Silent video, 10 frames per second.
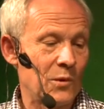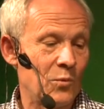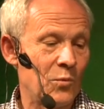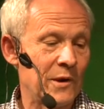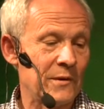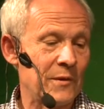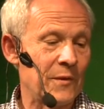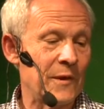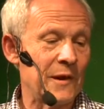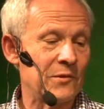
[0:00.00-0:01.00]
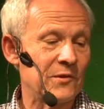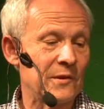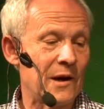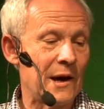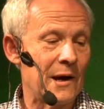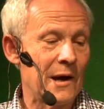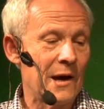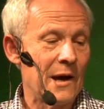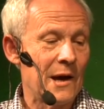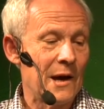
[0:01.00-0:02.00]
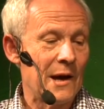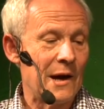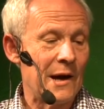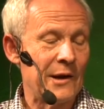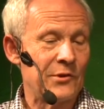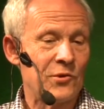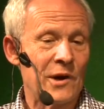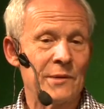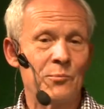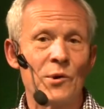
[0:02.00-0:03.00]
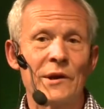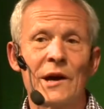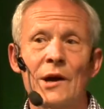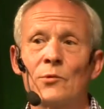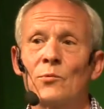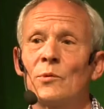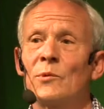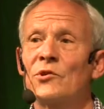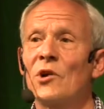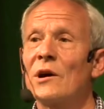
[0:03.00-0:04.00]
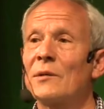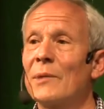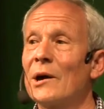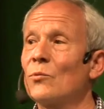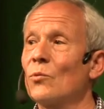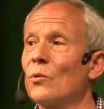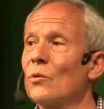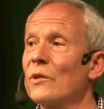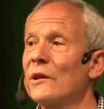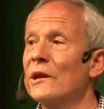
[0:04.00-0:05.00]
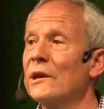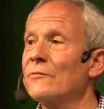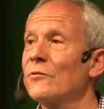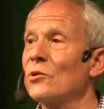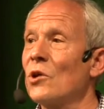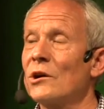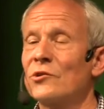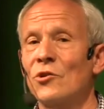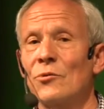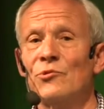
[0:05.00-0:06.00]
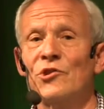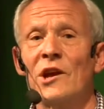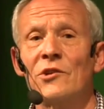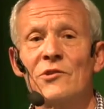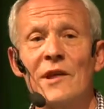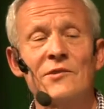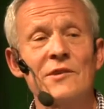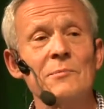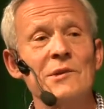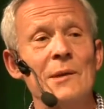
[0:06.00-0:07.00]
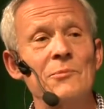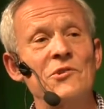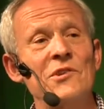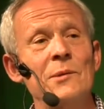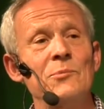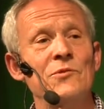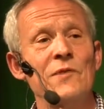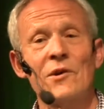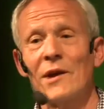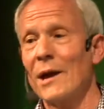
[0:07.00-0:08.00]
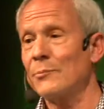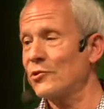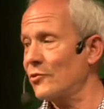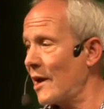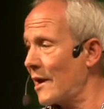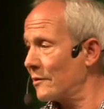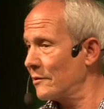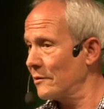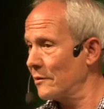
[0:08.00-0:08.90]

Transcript: one of the things I try to point out when we talk about the need for long-term change, that sometimes seems very abstract.